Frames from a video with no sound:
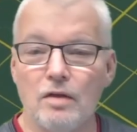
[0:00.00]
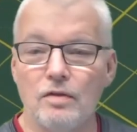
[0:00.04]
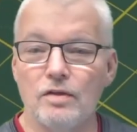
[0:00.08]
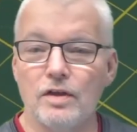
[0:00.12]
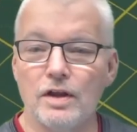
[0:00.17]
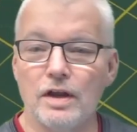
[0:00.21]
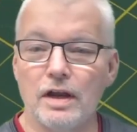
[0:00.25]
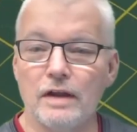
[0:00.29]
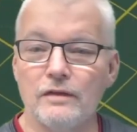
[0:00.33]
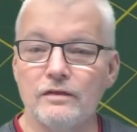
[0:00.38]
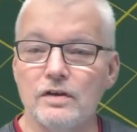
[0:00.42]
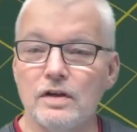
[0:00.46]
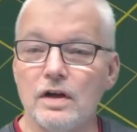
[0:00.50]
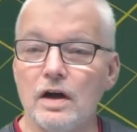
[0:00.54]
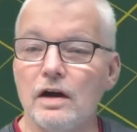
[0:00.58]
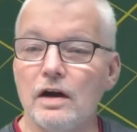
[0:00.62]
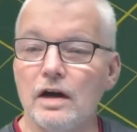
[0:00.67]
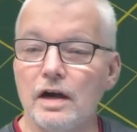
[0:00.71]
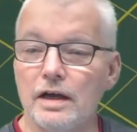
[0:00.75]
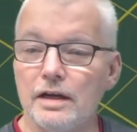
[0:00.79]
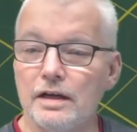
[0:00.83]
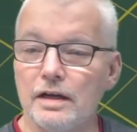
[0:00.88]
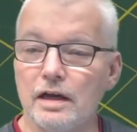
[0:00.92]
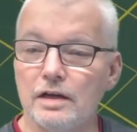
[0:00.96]
that I've
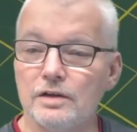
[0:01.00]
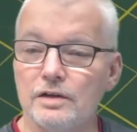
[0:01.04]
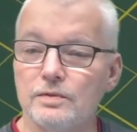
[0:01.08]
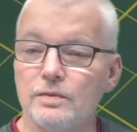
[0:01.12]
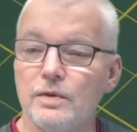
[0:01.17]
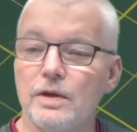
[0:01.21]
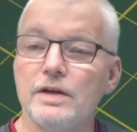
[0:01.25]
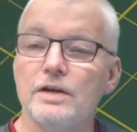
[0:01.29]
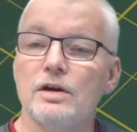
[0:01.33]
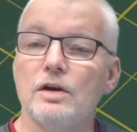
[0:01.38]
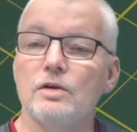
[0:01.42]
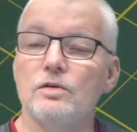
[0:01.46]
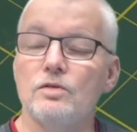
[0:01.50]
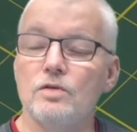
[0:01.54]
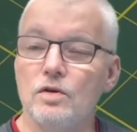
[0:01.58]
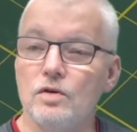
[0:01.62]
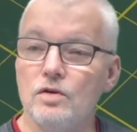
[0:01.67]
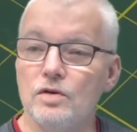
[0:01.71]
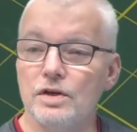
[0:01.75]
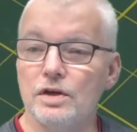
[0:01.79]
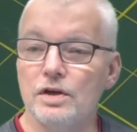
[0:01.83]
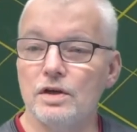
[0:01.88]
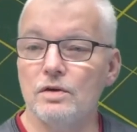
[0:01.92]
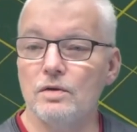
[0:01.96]
got an Arduino
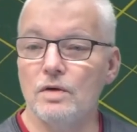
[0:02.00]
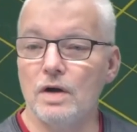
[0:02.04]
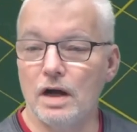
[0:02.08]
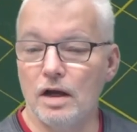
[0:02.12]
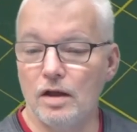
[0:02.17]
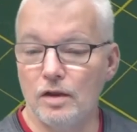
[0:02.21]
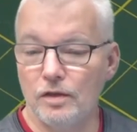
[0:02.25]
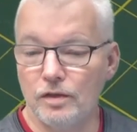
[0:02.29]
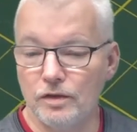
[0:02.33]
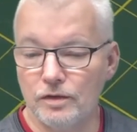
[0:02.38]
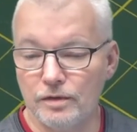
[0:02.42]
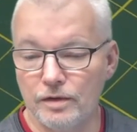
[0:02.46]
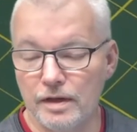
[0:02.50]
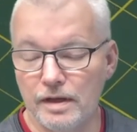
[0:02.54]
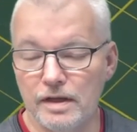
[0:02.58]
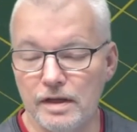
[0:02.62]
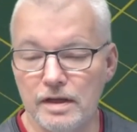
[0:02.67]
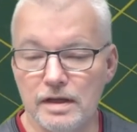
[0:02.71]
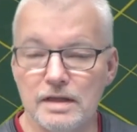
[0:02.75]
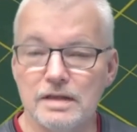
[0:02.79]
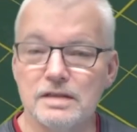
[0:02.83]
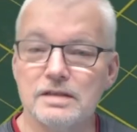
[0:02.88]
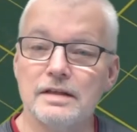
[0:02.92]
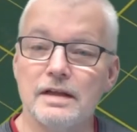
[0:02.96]
Uno
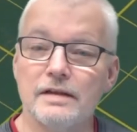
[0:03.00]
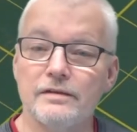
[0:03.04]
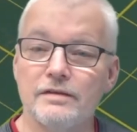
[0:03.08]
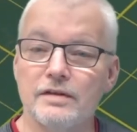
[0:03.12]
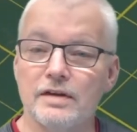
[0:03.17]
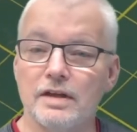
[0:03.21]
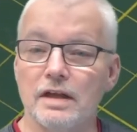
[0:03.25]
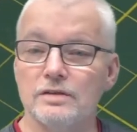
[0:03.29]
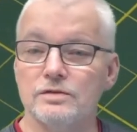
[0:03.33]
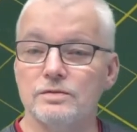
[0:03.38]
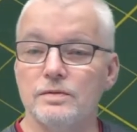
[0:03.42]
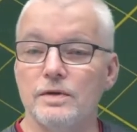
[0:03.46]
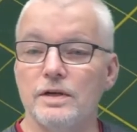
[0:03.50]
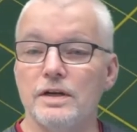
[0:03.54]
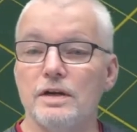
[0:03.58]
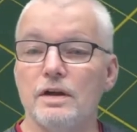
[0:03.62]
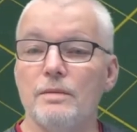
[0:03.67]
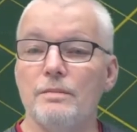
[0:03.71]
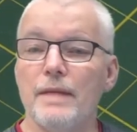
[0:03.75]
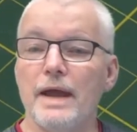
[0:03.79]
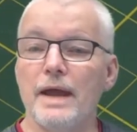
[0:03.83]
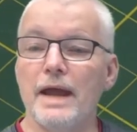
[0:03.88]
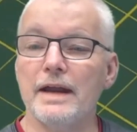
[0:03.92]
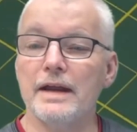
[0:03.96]
R3 instead of an
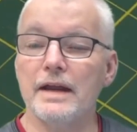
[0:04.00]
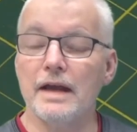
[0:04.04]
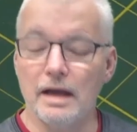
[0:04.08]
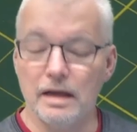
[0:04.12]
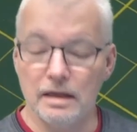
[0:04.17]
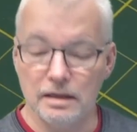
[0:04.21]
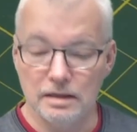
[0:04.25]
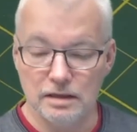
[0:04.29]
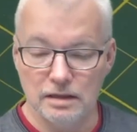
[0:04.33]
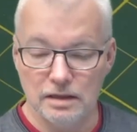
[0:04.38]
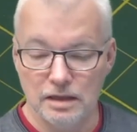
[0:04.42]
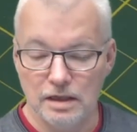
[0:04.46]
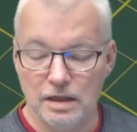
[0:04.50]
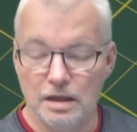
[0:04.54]
Arduino Mega.